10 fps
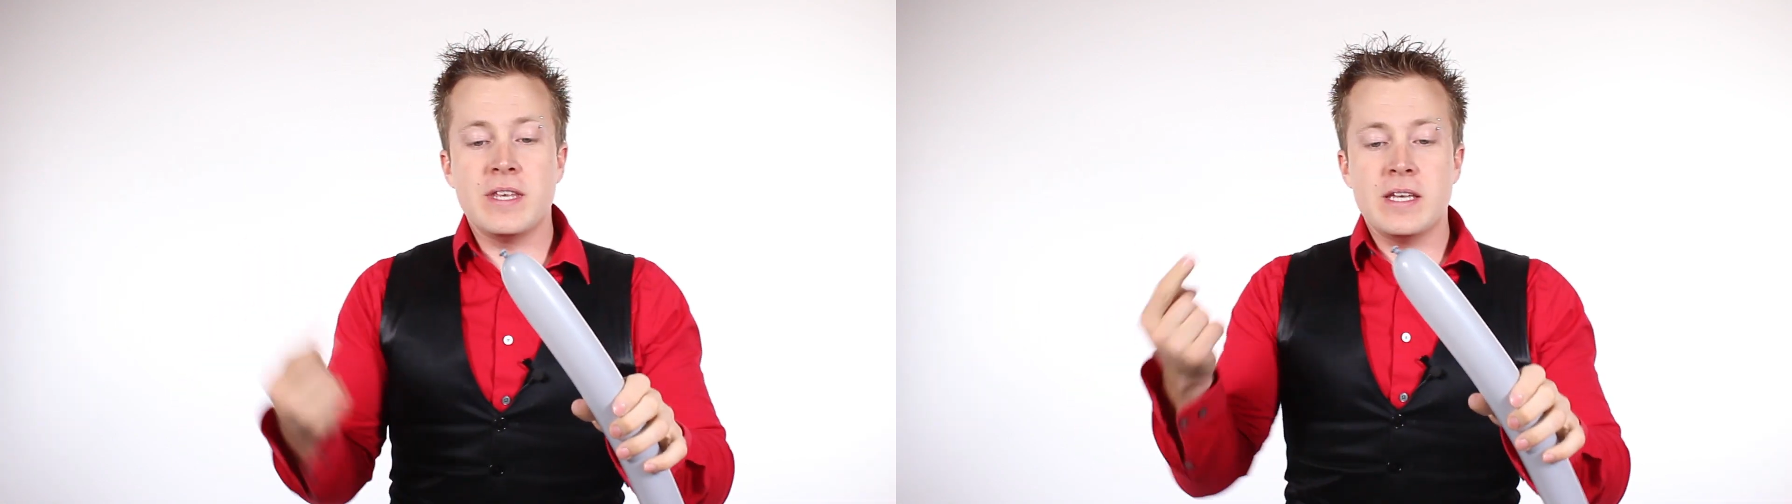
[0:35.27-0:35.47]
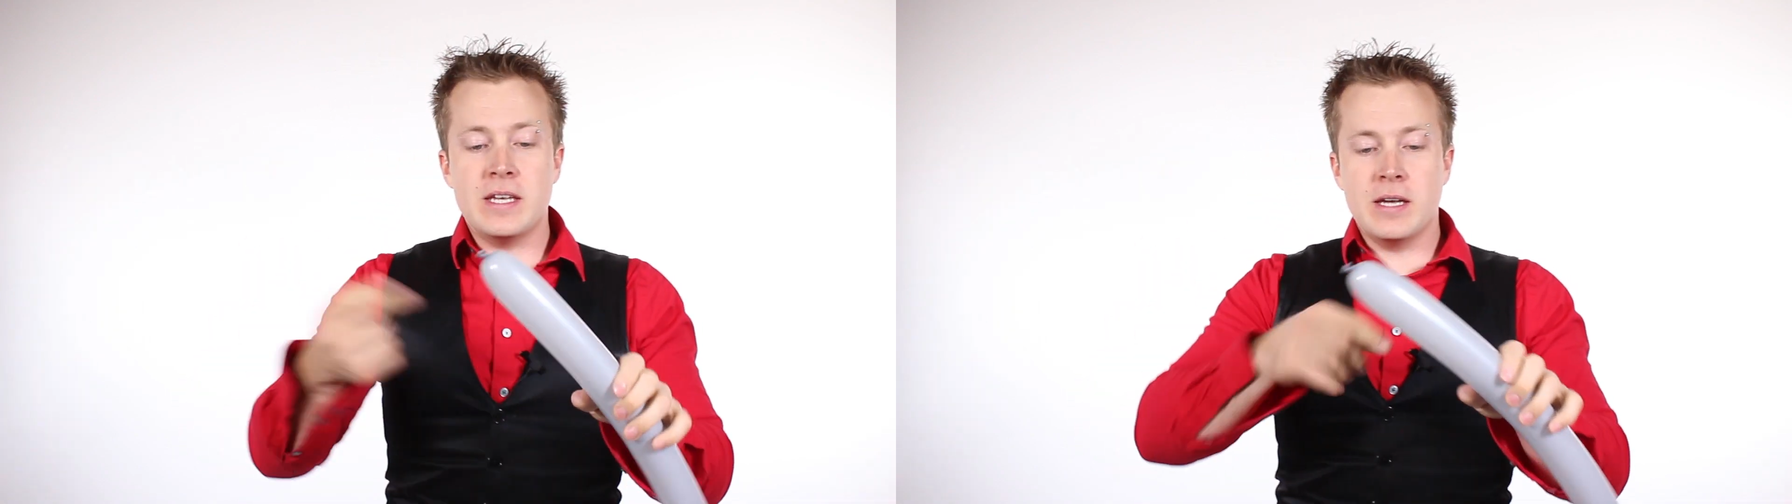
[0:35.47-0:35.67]

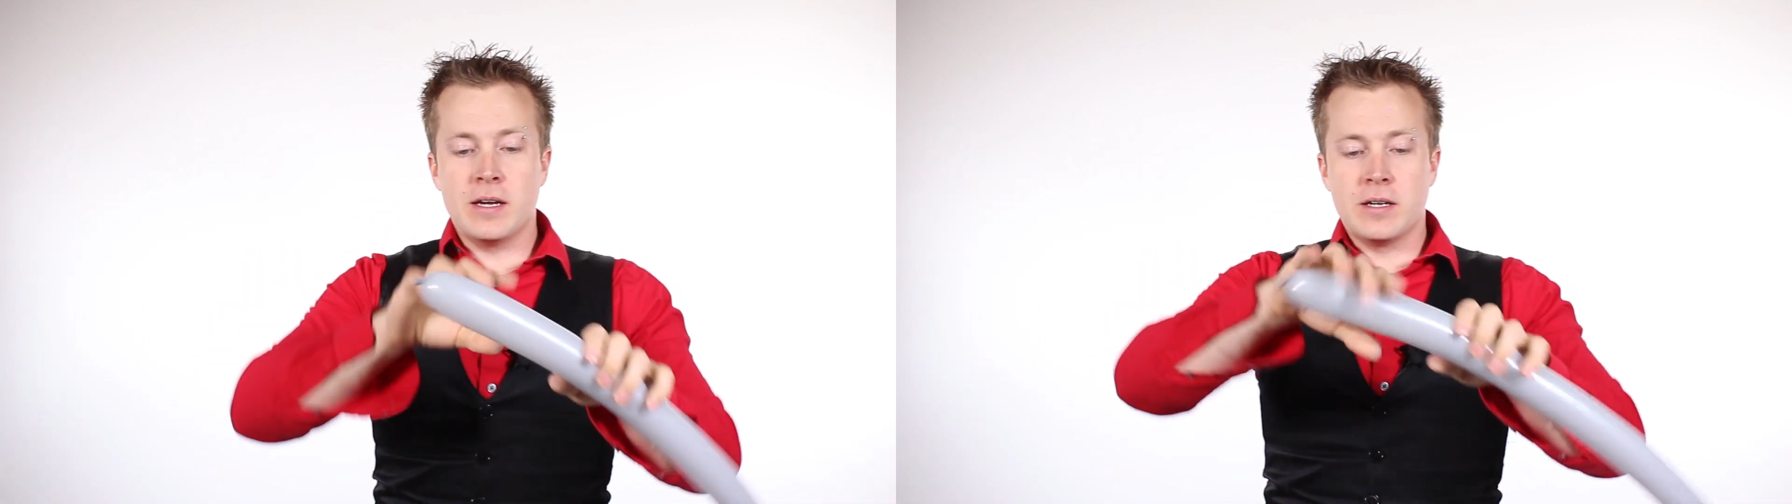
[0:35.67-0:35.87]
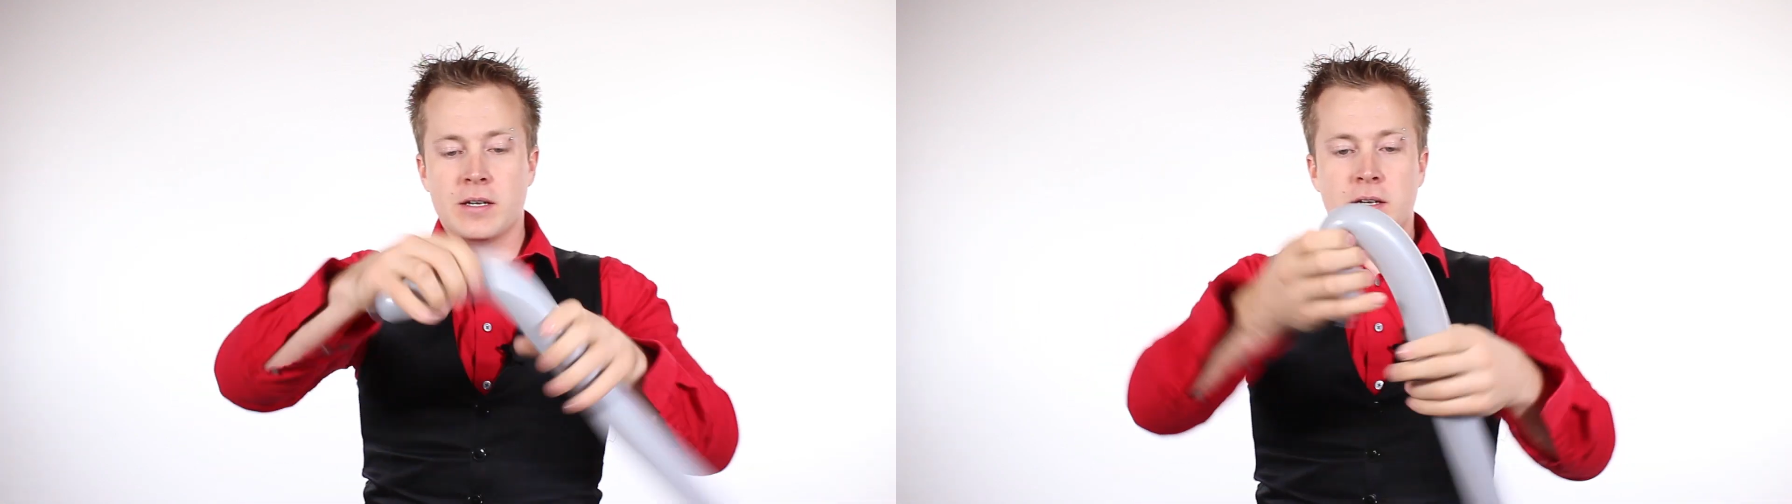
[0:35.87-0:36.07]
the
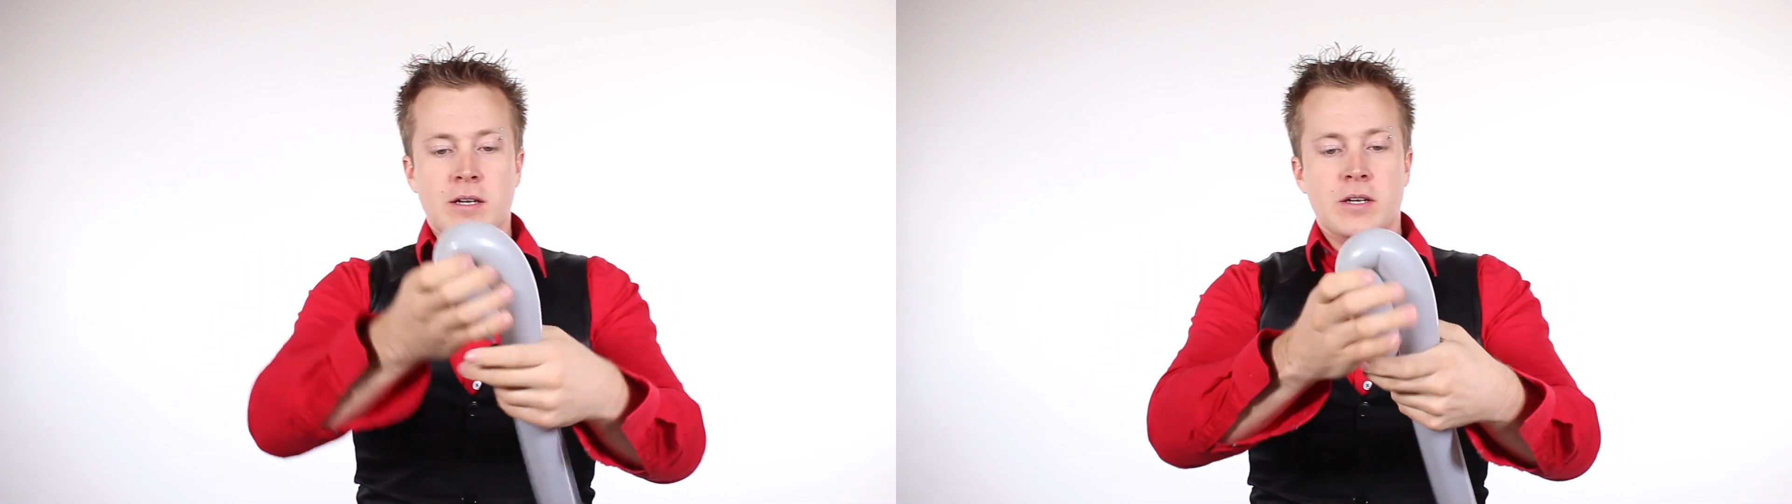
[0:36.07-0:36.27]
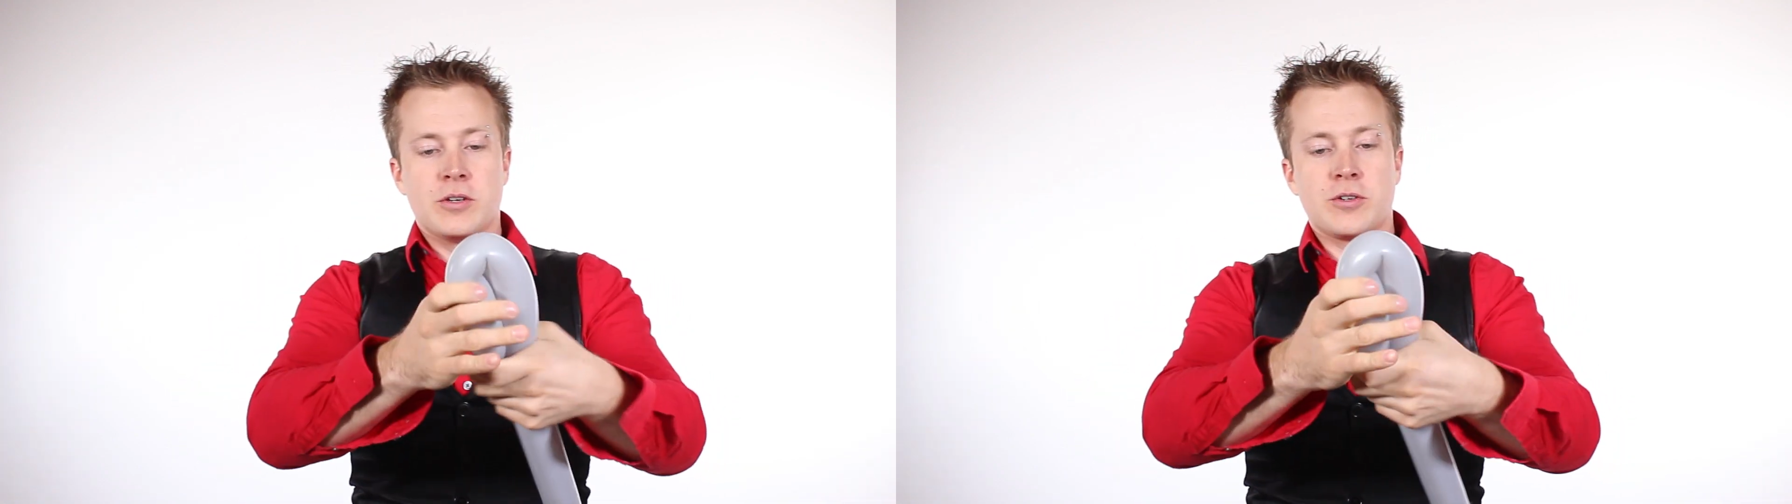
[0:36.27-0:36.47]

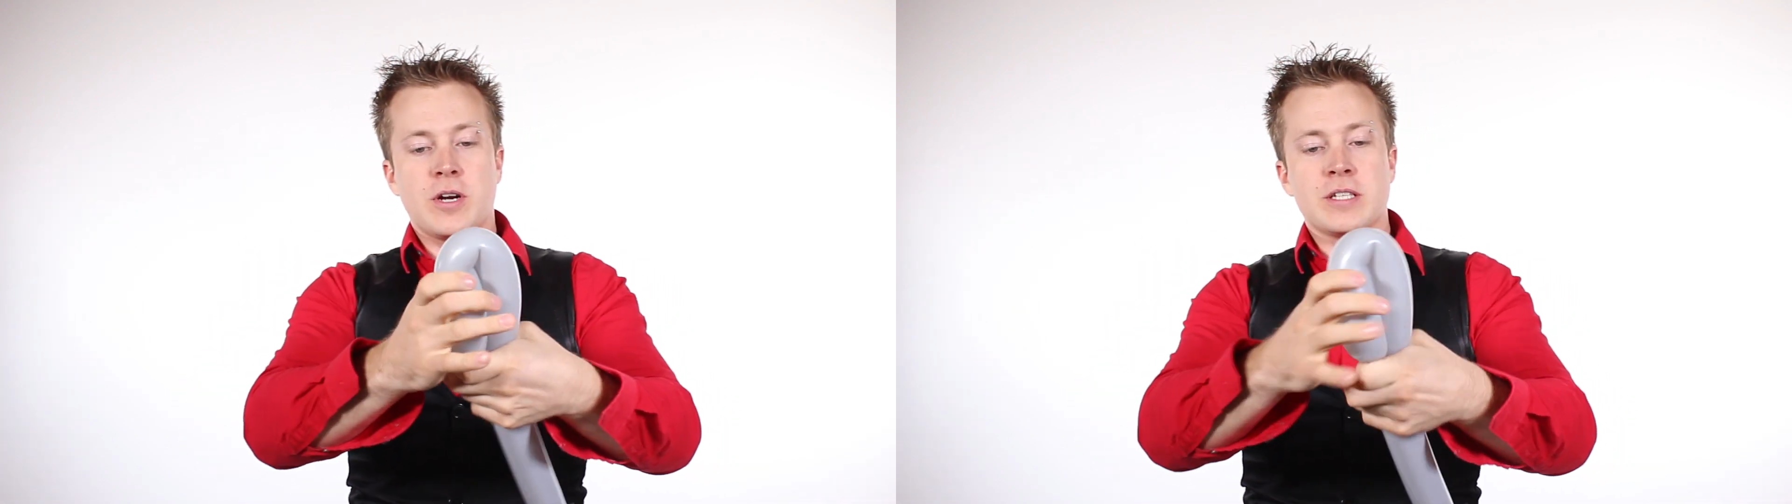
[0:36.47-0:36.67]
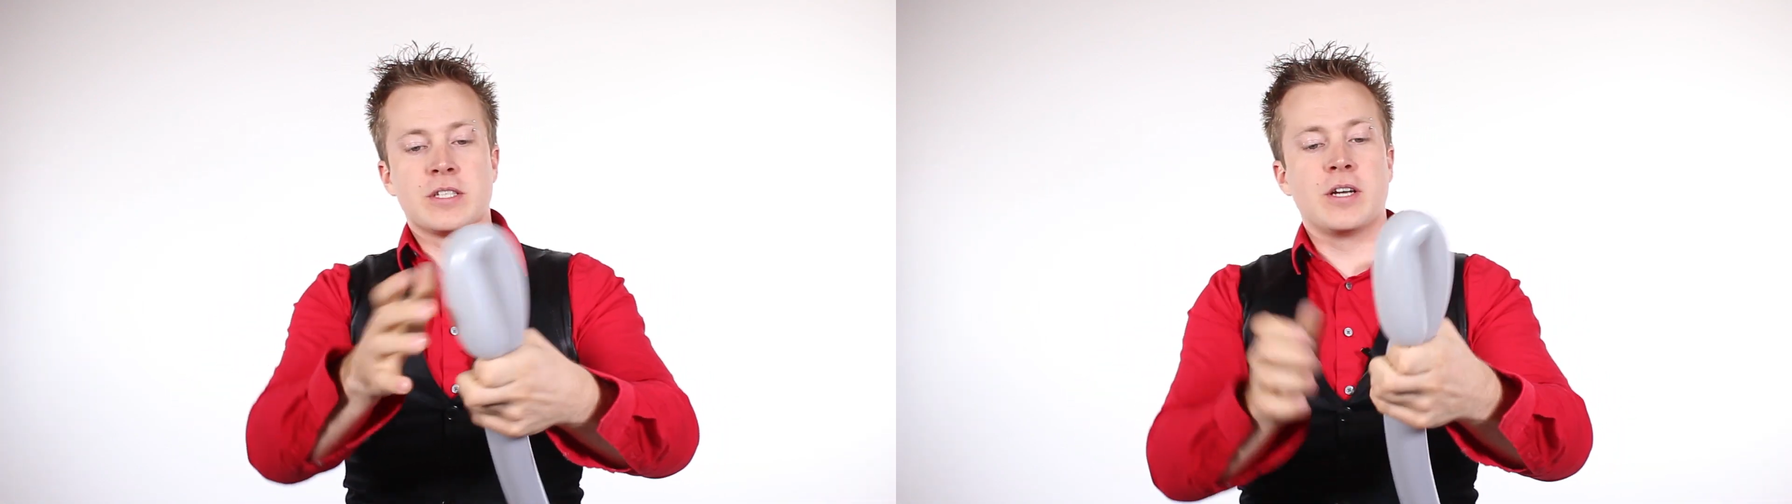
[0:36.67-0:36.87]

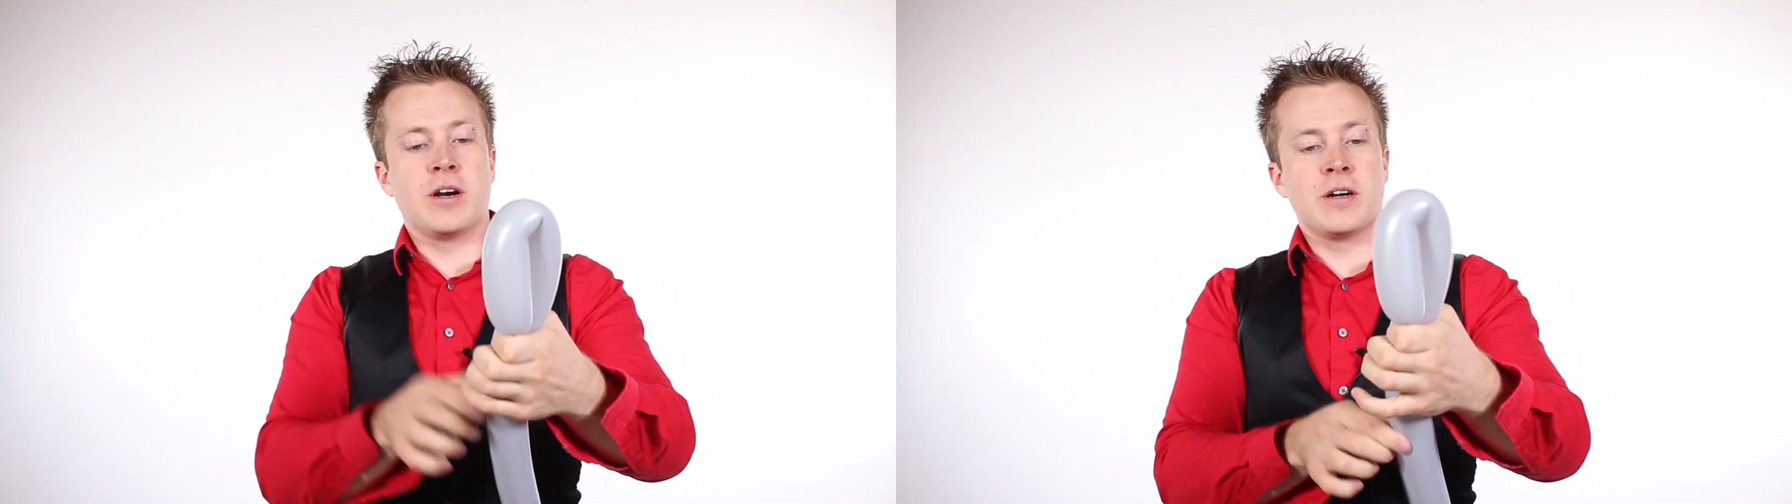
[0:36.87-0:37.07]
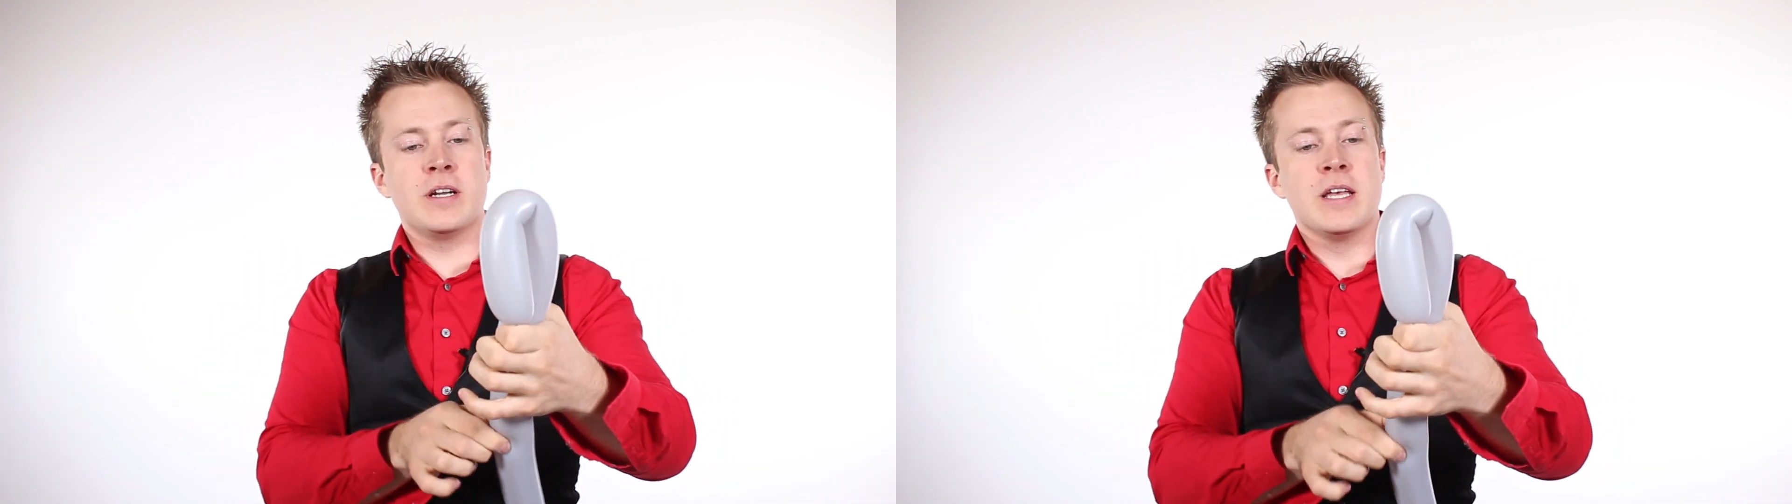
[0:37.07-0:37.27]
cross
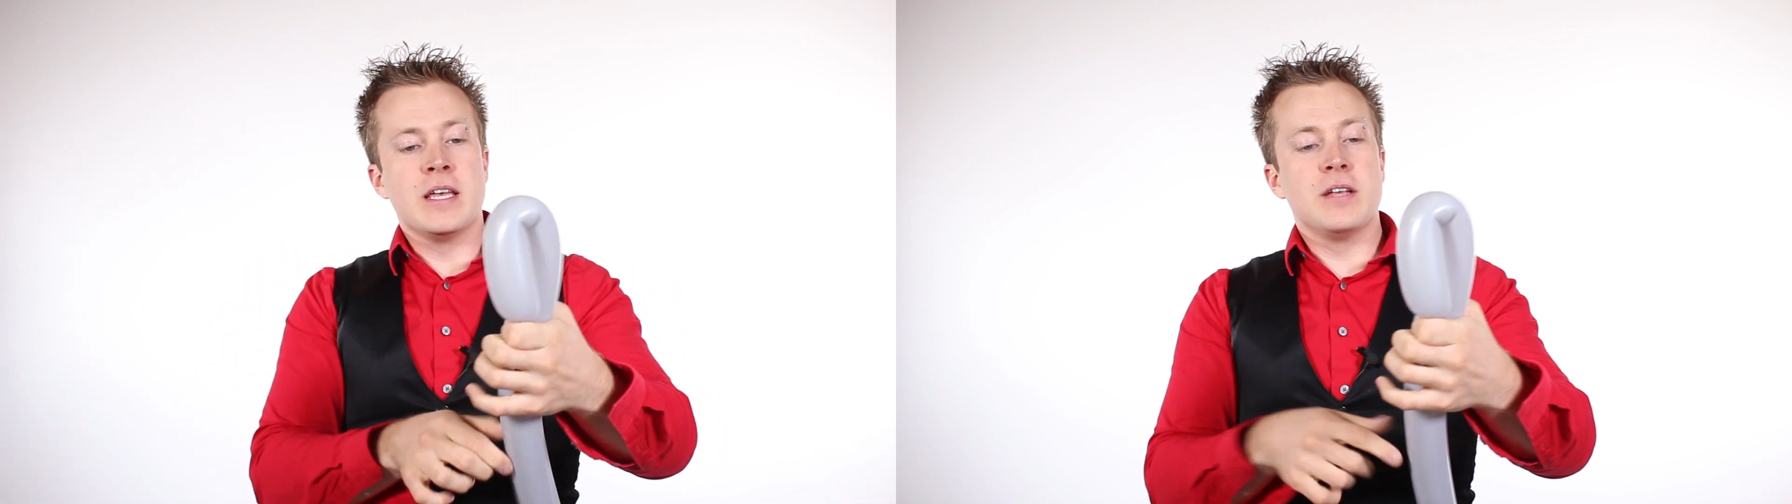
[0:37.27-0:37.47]
guard.